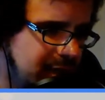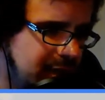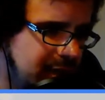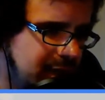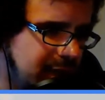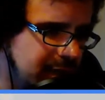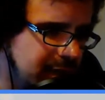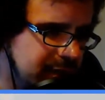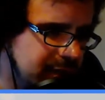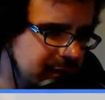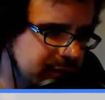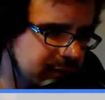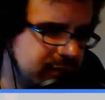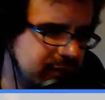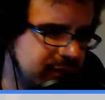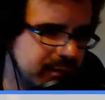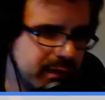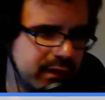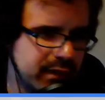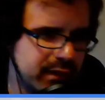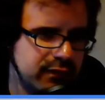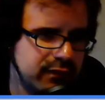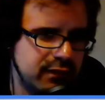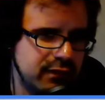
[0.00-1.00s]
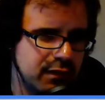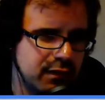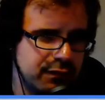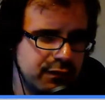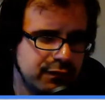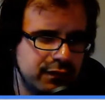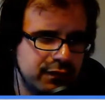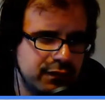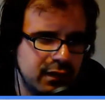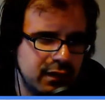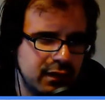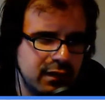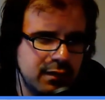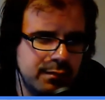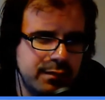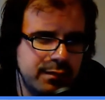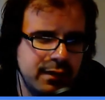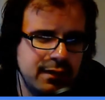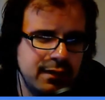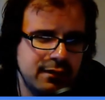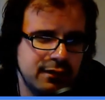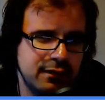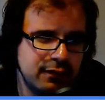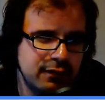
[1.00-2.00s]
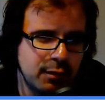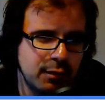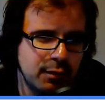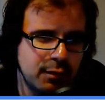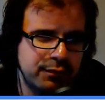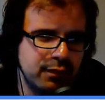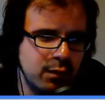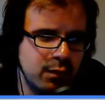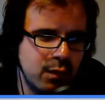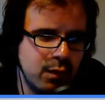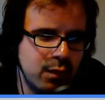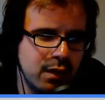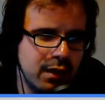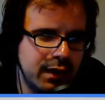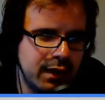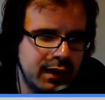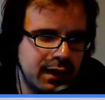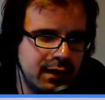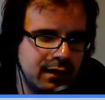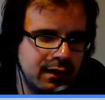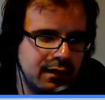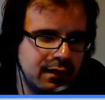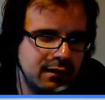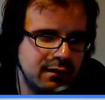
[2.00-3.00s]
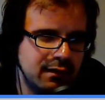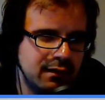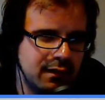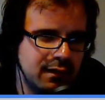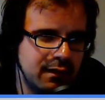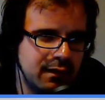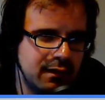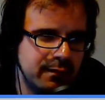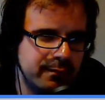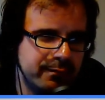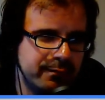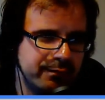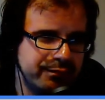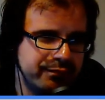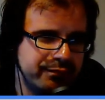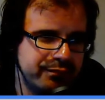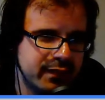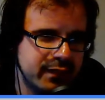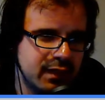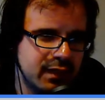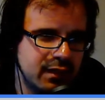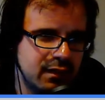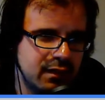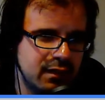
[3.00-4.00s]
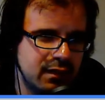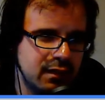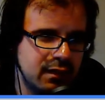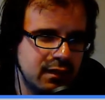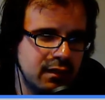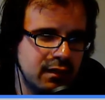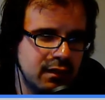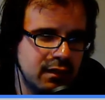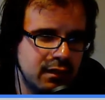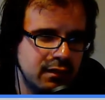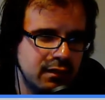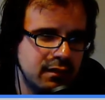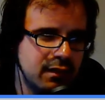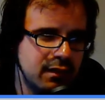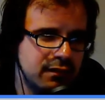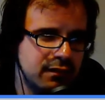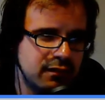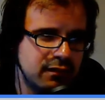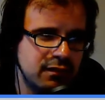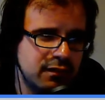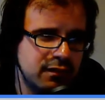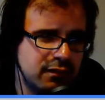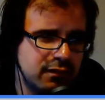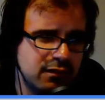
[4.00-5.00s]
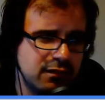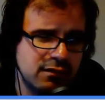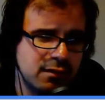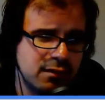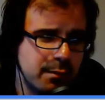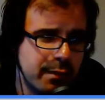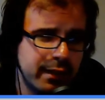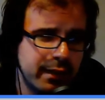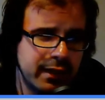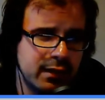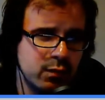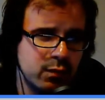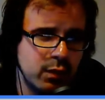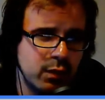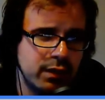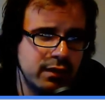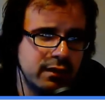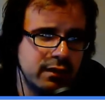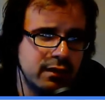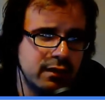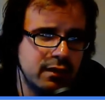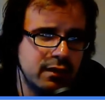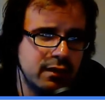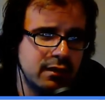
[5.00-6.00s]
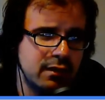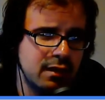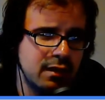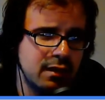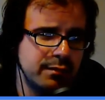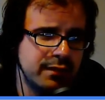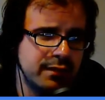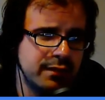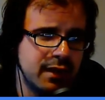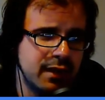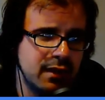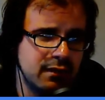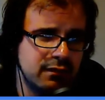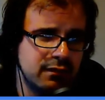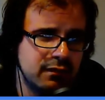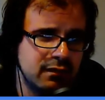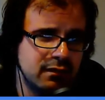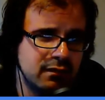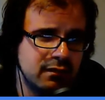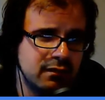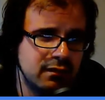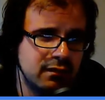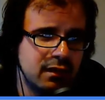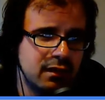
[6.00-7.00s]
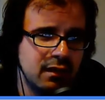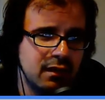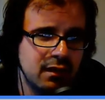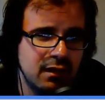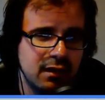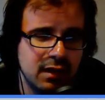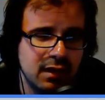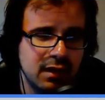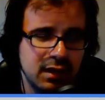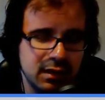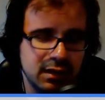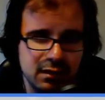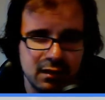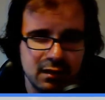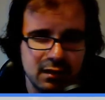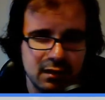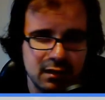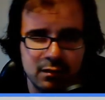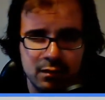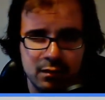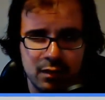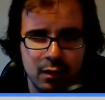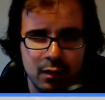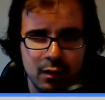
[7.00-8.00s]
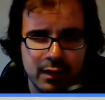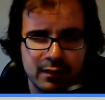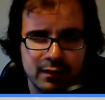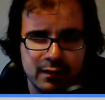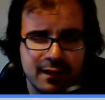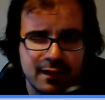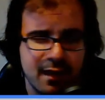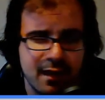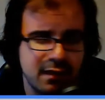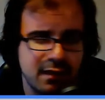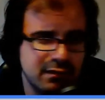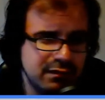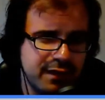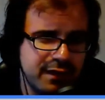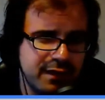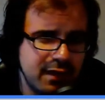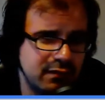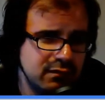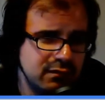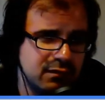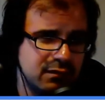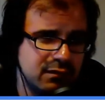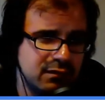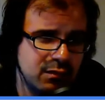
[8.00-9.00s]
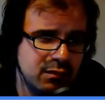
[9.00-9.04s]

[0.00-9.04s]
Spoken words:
and some other stuff. So it just stops it working, and it's just a bug in one of the updates, and I went out and found